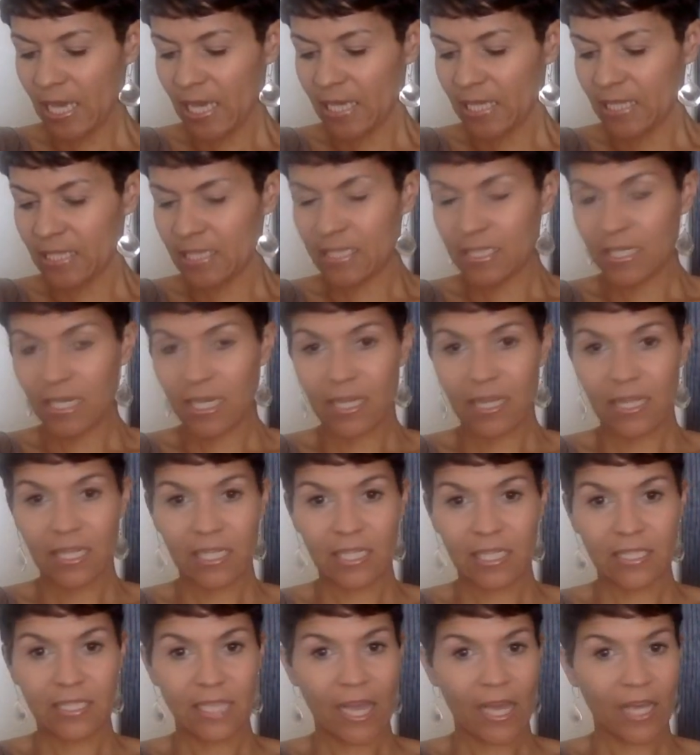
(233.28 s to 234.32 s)
I
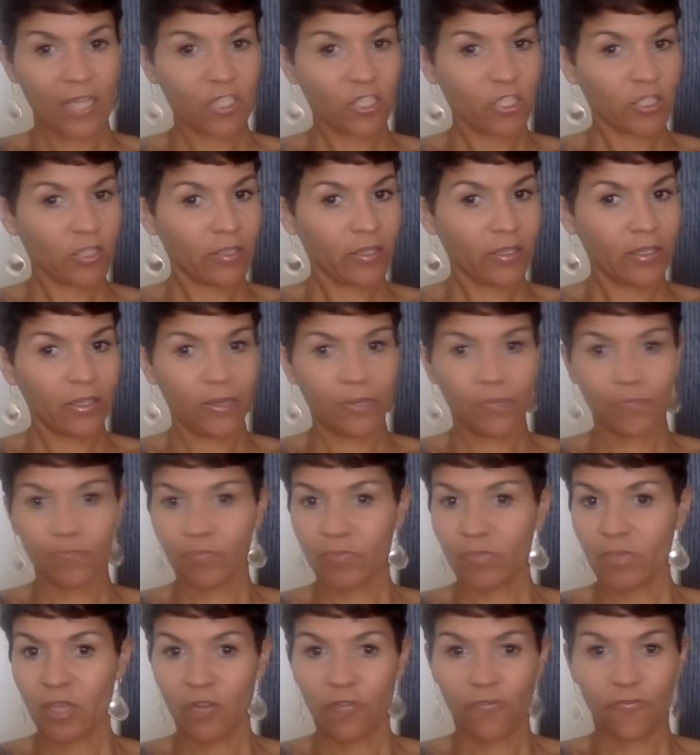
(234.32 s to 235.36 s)
think it's actually
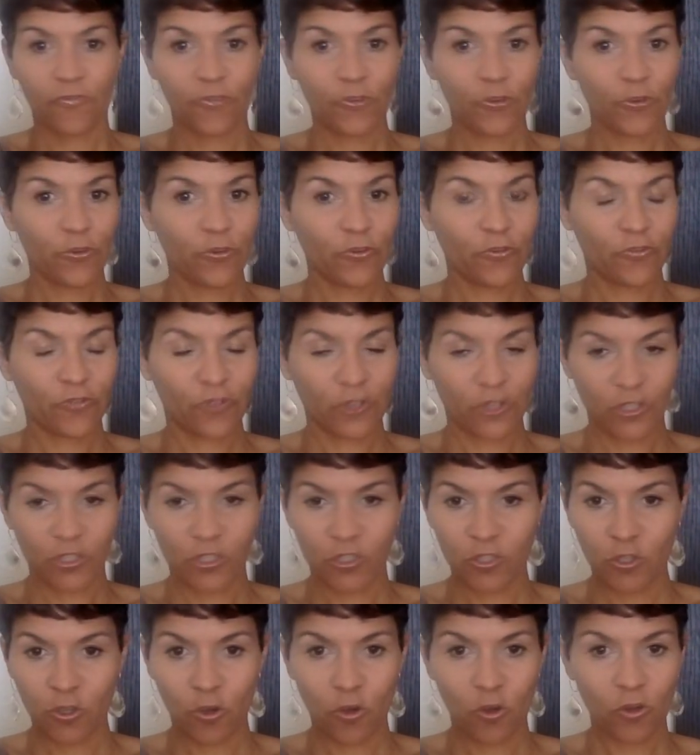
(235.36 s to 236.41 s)
food for the
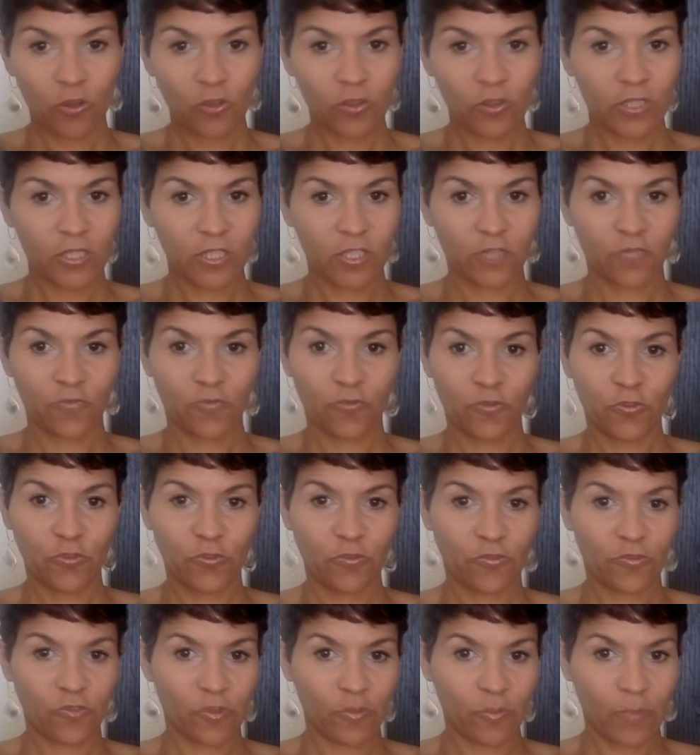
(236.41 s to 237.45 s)
soul, it's food
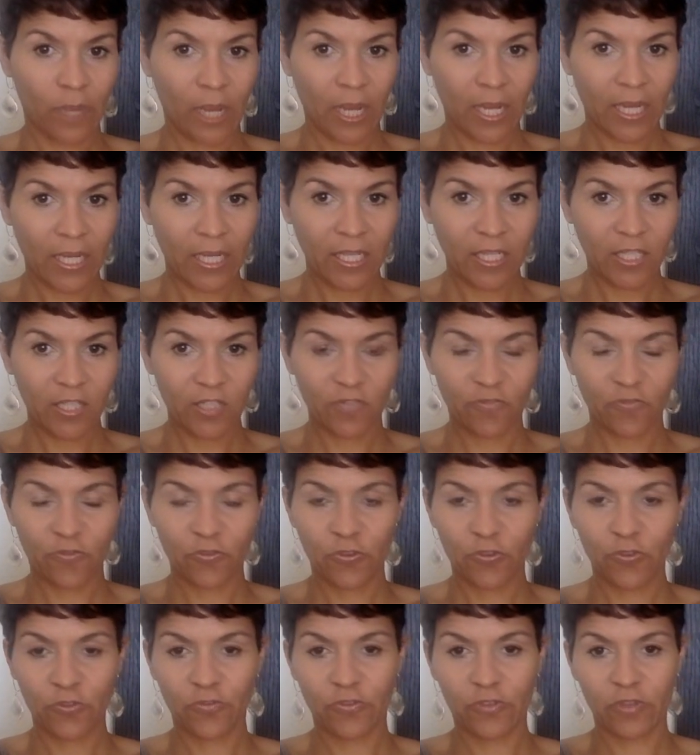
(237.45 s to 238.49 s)
for the body, it's
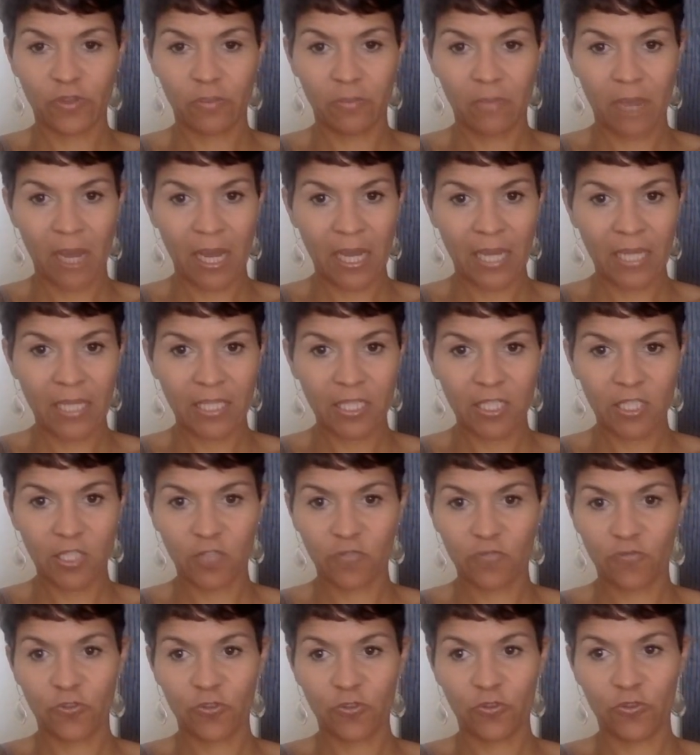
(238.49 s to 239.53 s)
food for the mind,
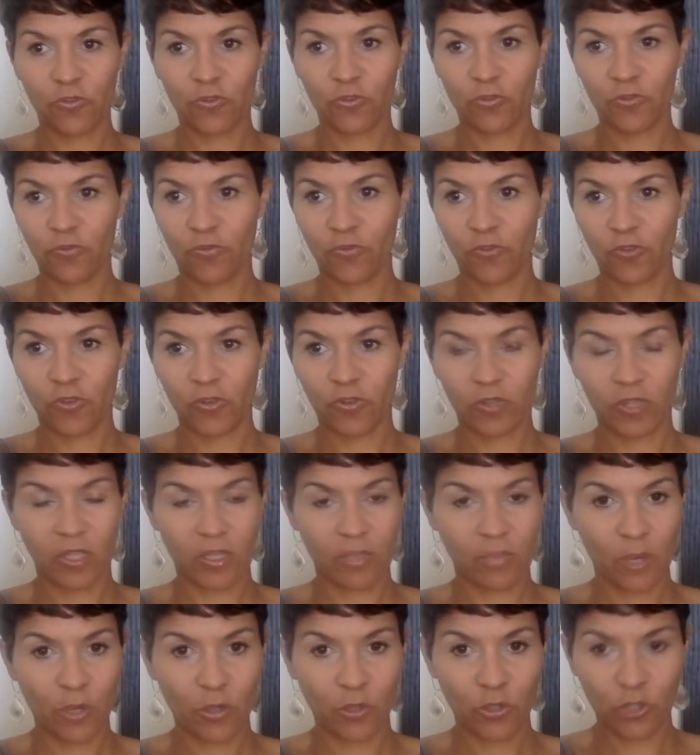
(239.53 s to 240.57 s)
it's food for the
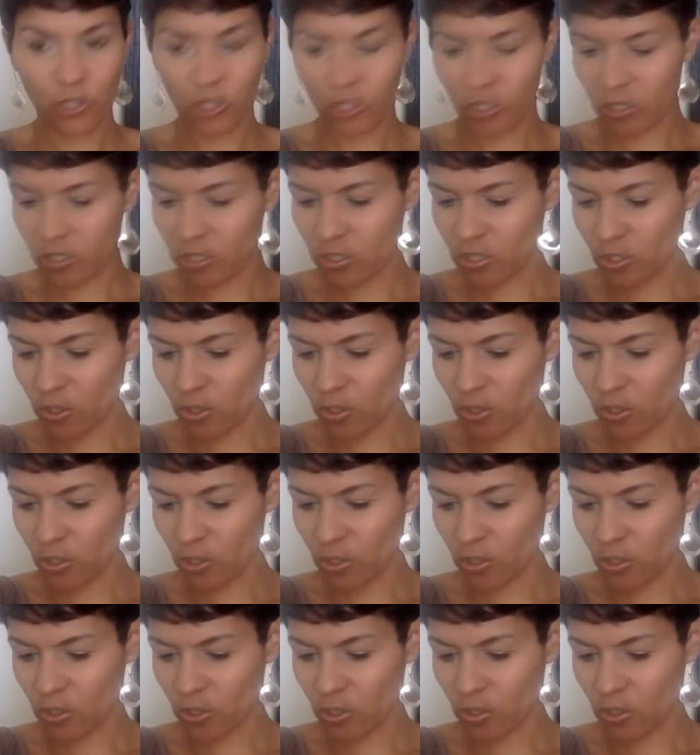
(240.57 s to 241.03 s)
emotions.